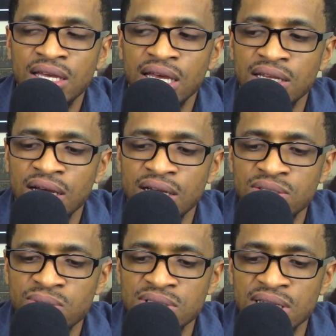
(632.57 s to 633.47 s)

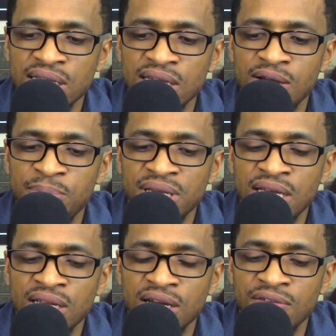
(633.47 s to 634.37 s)
towards the
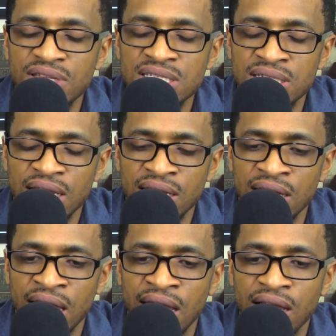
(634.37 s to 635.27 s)
beginning of the second
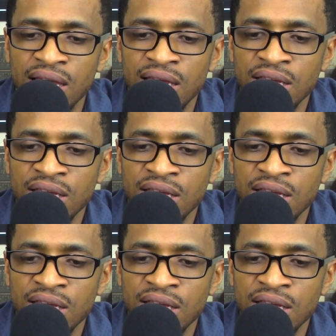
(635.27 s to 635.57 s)
act,